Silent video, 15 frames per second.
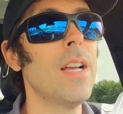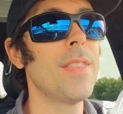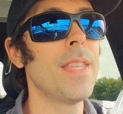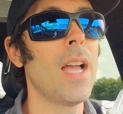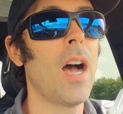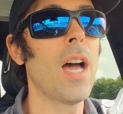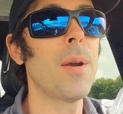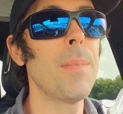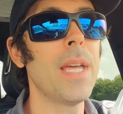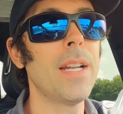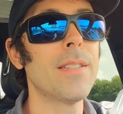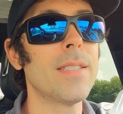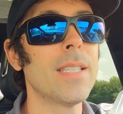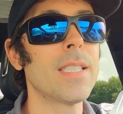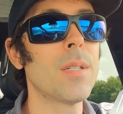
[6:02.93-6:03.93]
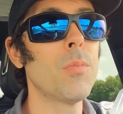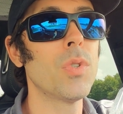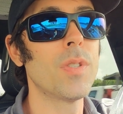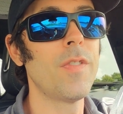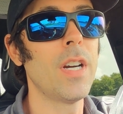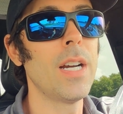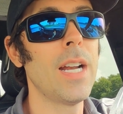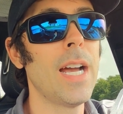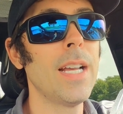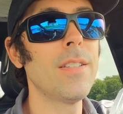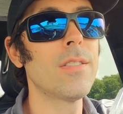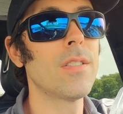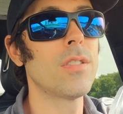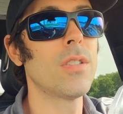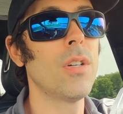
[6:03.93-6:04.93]
The automated system was very
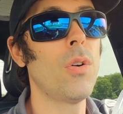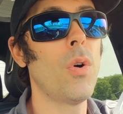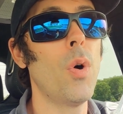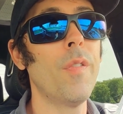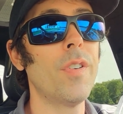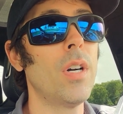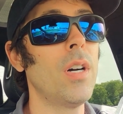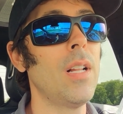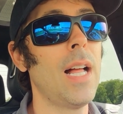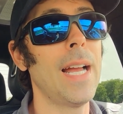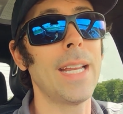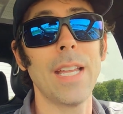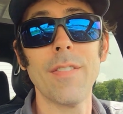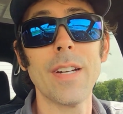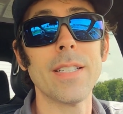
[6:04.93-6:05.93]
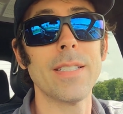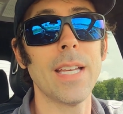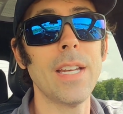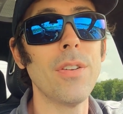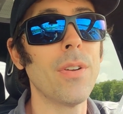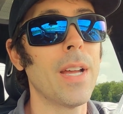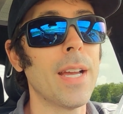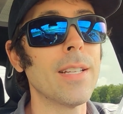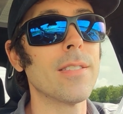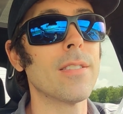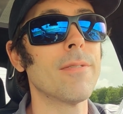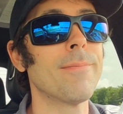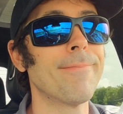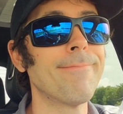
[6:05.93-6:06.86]
nice. So overall, I give it a 10, you guys.